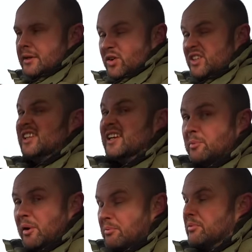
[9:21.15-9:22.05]
Or you nearly hit a
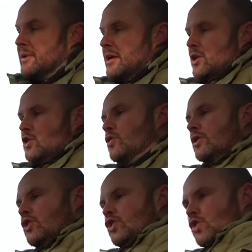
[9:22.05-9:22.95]
pipe? You
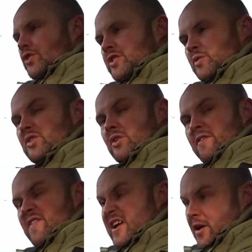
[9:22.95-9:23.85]
can adjust with your
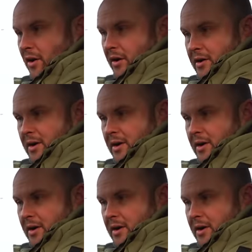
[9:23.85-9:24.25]
finger